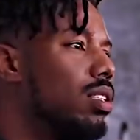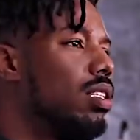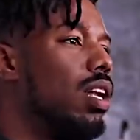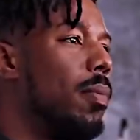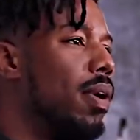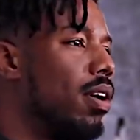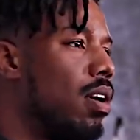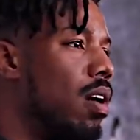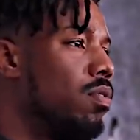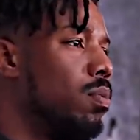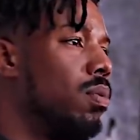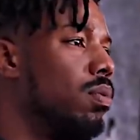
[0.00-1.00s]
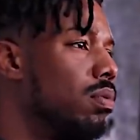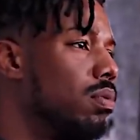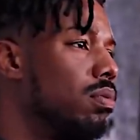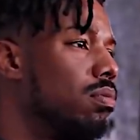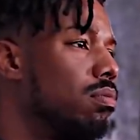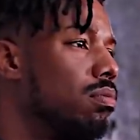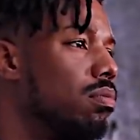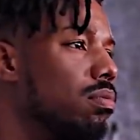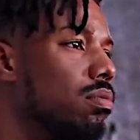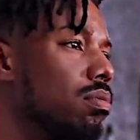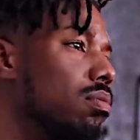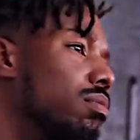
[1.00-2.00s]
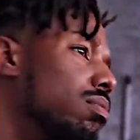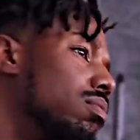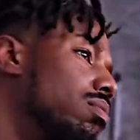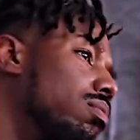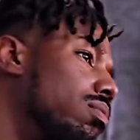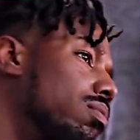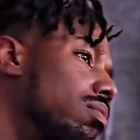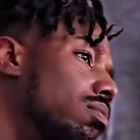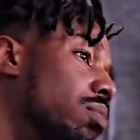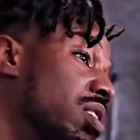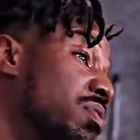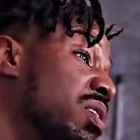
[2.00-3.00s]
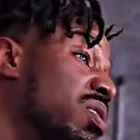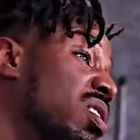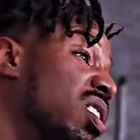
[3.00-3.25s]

Michael played the role of villain Eric Killmonger